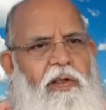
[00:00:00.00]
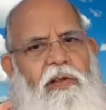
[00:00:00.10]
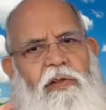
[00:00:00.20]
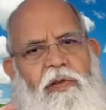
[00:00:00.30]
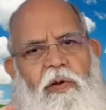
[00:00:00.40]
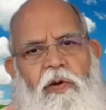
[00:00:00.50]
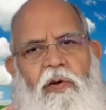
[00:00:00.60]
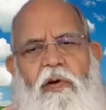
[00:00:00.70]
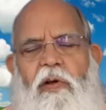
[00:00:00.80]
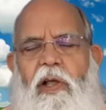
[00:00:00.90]
So
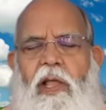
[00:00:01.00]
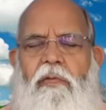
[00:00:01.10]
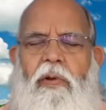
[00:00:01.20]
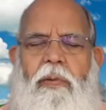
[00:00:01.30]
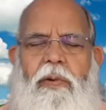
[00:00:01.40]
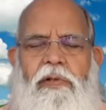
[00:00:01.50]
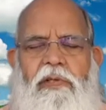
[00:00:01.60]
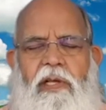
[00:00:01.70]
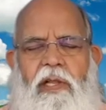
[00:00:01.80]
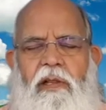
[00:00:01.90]
everybody is
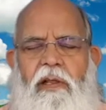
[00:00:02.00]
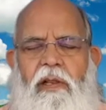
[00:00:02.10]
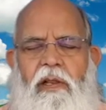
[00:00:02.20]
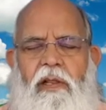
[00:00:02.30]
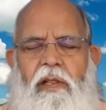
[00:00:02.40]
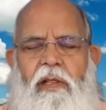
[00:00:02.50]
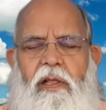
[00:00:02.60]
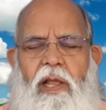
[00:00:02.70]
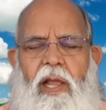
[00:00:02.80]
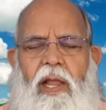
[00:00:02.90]
sitting
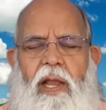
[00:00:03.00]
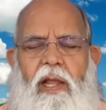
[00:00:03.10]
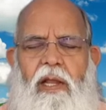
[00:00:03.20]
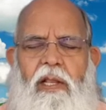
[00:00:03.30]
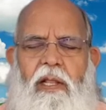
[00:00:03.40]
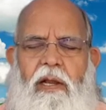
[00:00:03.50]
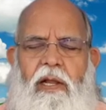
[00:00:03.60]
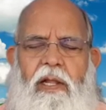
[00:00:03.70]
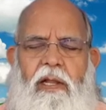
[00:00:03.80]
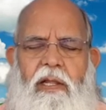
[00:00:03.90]
and the
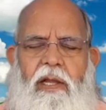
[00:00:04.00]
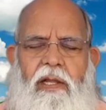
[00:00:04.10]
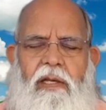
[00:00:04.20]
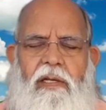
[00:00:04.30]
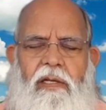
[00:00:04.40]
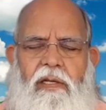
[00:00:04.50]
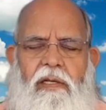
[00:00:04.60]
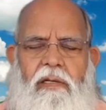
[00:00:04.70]
ganti, ten, ten, ten, ten.